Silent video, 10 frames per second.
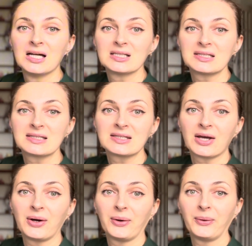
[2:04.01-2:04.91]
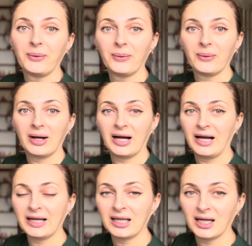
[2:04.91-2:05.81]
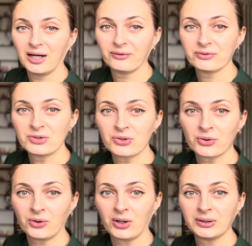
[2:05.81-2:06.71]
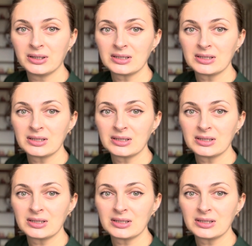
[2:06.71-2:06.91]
So I have drawn,